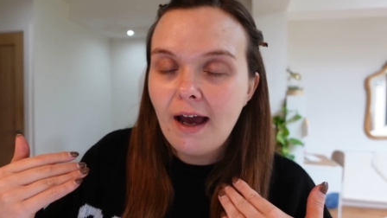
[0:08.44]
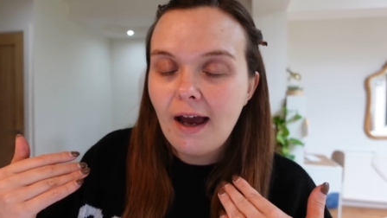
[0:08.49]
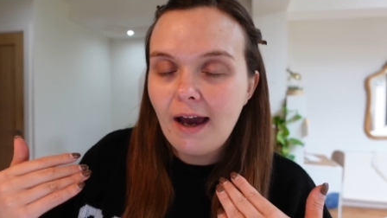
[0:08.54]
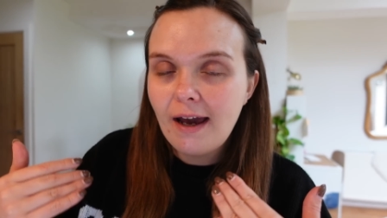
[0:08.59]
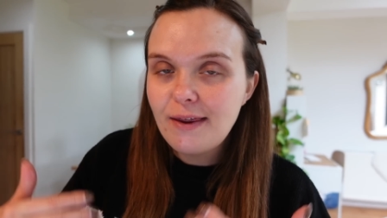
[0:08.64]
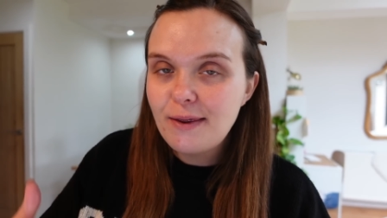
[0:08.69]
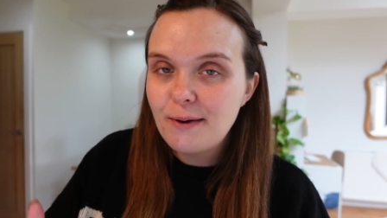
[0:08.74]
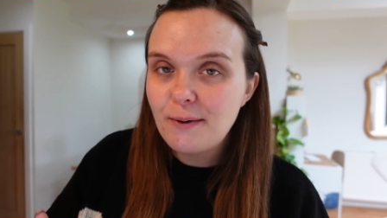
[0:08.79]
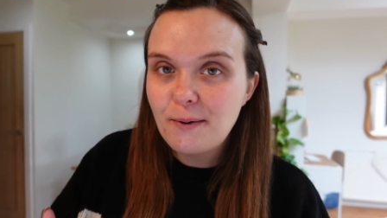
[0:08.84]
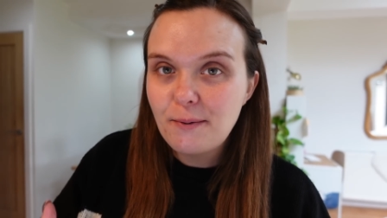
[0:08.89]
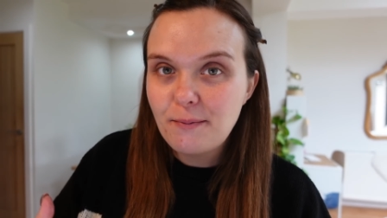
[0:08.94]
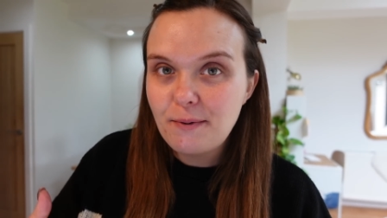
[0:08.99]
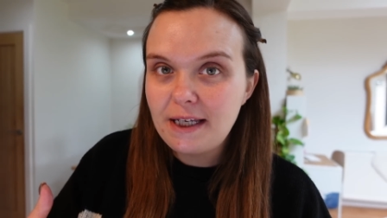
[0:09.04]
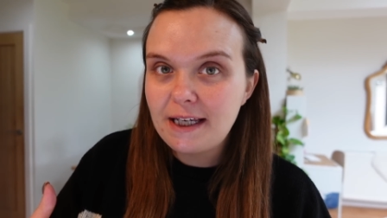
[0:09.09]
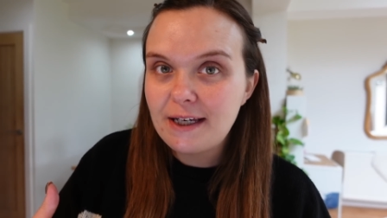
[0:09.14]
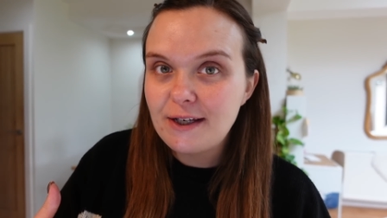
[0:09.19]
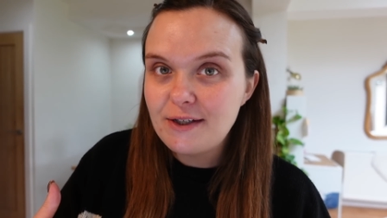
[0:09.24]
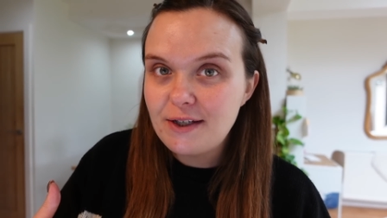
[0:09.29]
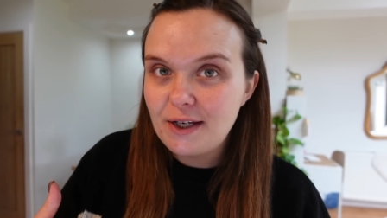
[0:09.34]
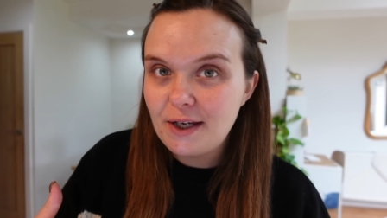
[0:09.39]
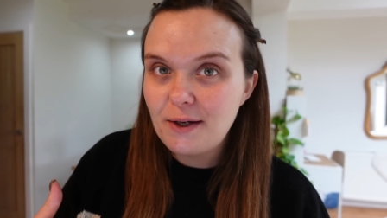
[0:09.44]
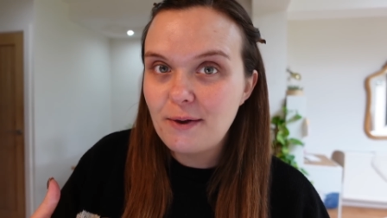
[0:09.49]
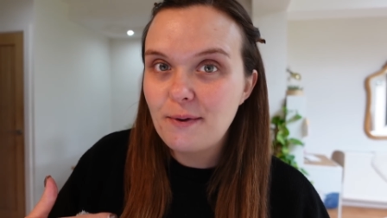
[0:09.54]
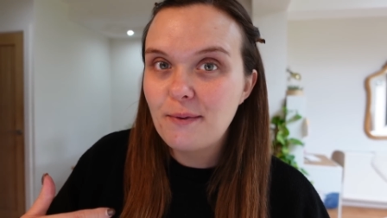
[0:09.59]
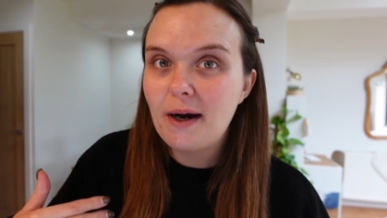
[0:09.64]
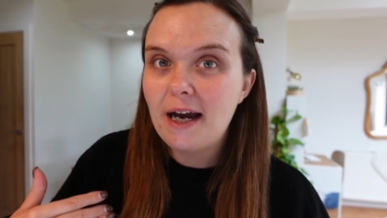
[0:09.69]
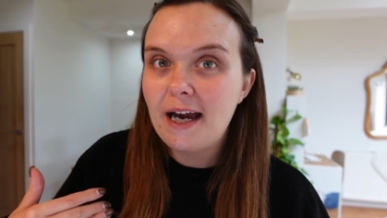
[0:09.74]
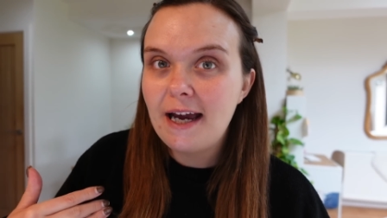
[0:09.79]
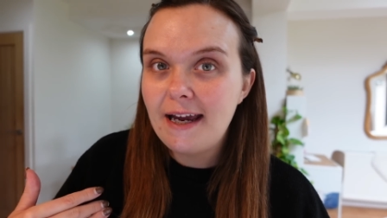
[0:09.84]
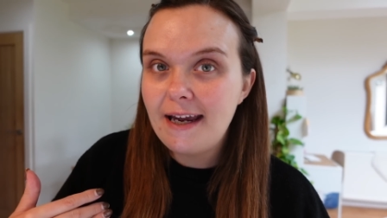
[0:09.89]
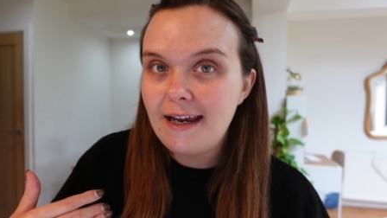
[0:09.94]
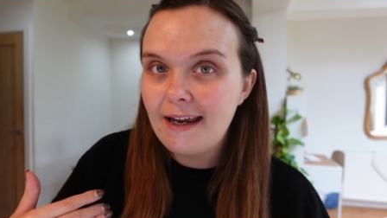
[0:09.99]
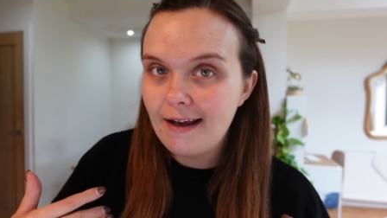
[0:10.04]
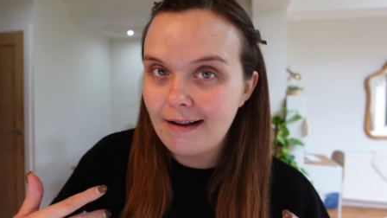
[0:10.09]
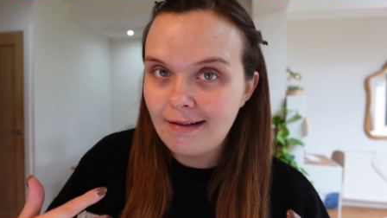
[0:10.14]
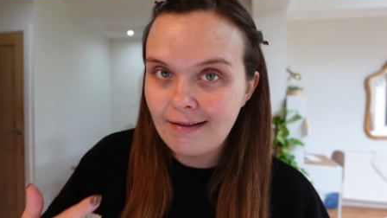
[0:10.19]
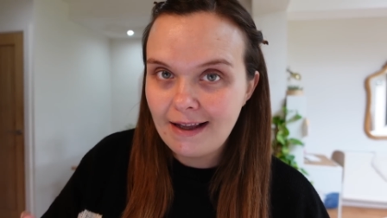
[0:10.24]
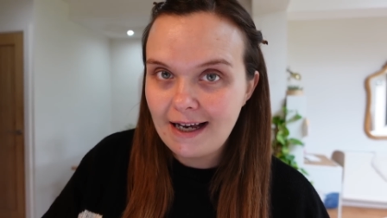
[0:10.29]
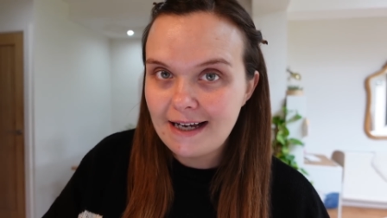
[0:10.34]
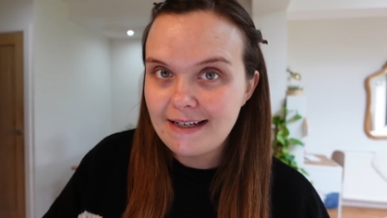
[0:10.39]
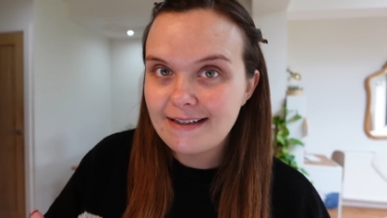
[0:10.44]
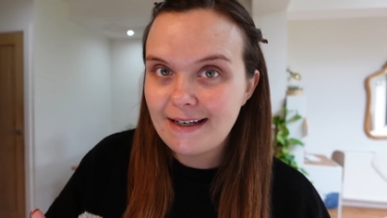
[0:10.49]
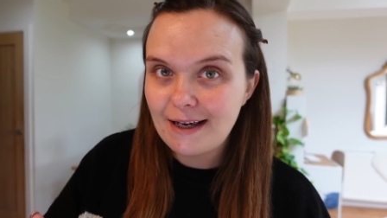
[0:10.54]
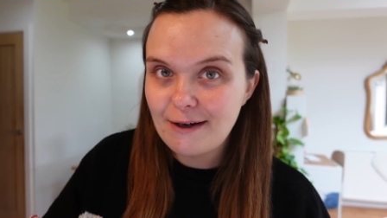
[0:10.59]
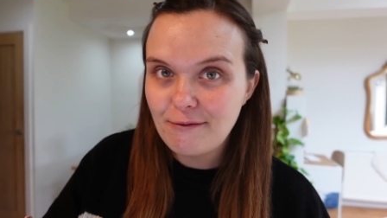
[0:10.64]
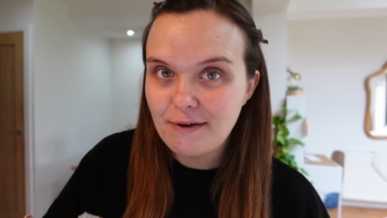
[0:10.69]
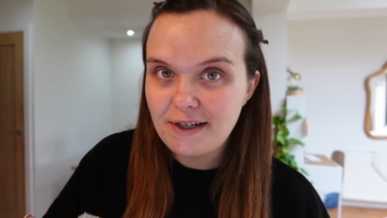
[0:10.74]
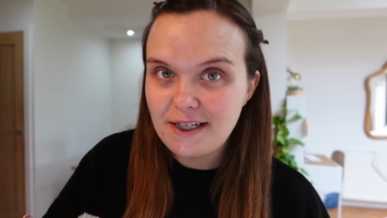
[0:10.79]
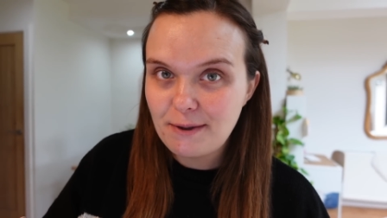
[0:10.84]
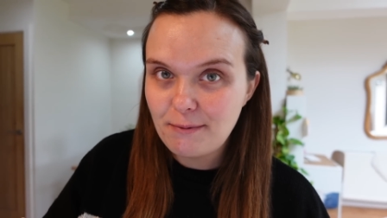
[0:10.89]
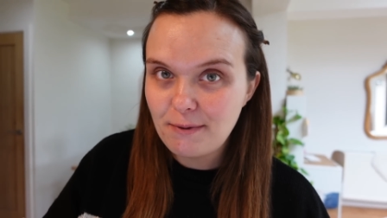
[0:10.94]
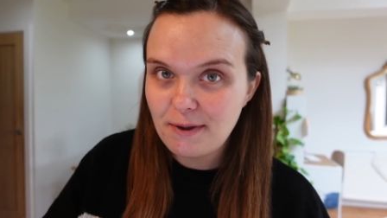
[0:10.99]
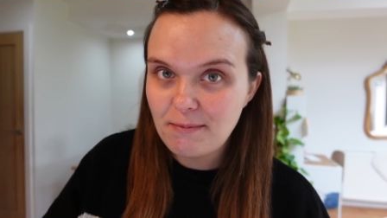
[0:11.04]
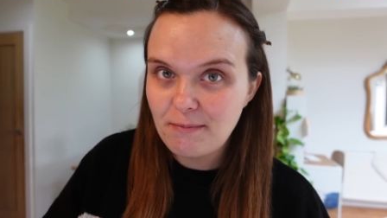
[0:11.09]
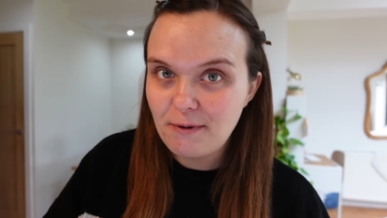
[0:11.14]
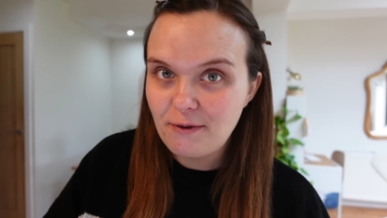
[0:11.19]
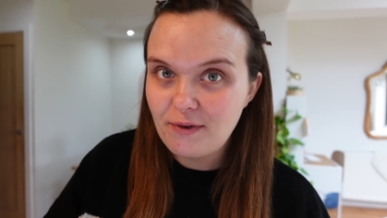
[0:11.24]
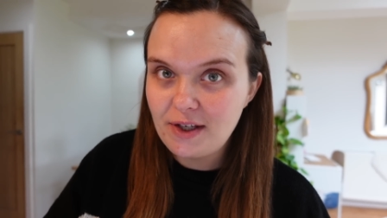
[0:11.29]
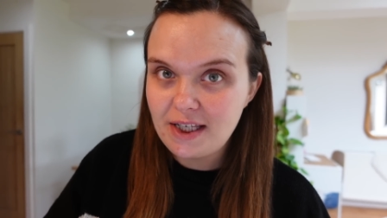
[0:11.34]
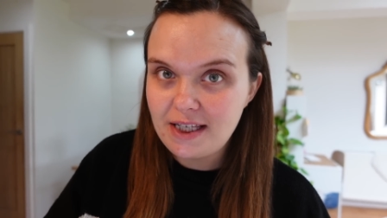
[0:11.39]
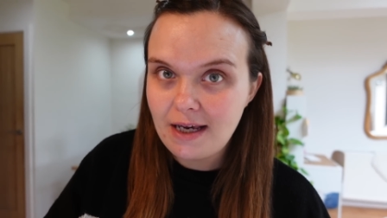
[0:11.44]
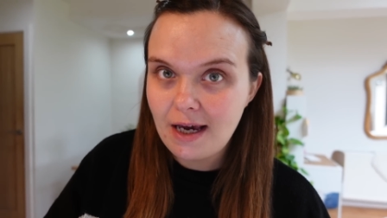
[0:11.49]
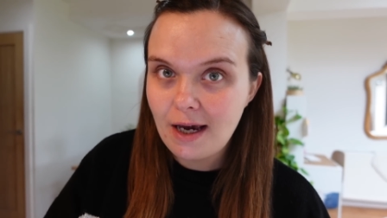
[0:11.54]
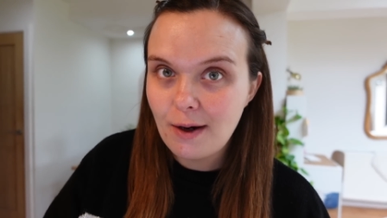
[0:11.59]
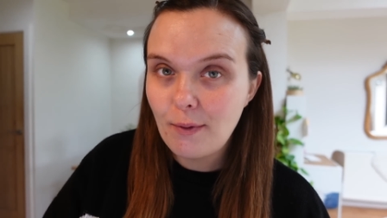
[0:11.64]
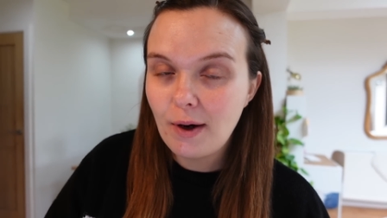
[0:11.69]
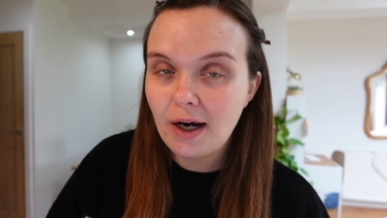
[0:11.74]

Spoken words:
I thought we could do a let's get ready with me video,